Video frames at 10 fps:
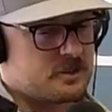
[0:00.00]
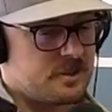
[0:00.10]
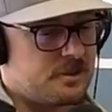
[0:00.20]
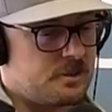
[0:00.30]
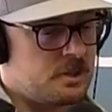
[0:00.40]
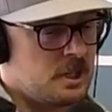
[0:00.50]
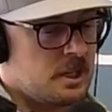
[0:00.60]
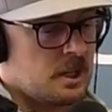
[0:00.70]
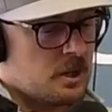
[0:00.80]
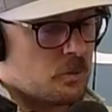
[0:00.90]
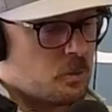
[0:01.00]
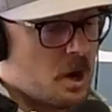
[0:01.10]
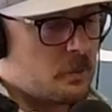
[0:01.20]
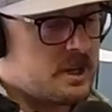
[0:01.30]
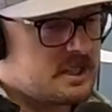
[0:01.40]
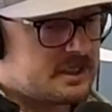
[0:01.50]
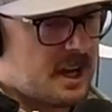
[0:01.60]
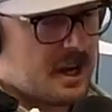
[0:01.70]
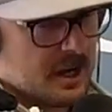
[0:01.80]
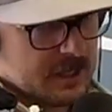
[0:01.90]
to what we
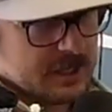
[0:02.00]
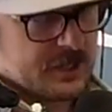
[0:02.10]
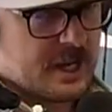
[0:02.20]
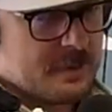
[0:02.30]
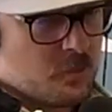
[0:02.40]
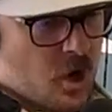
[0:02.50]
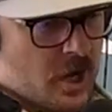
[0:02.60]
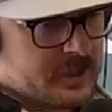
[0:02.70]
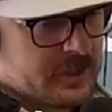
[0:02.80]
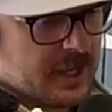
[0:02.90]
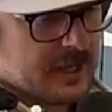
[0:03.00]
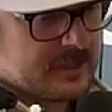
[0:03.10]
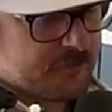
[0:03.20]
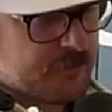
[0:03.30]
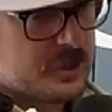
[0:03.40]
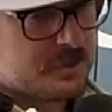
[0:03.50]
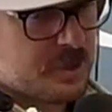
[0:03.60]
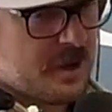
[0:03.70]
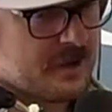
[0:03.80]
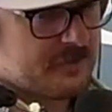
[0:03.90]
saw in game 1 in the first
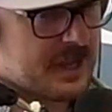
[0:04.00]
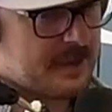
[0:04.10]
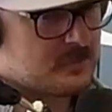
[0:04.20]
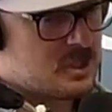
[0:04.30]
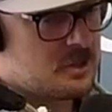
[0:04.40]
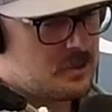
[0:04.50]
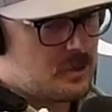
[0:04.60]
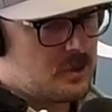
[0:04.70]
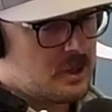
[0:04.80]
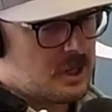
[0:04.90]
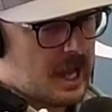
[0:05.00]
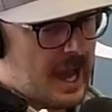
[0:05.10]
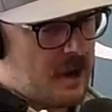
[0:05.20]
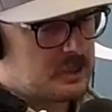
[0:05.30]
period of game 2. How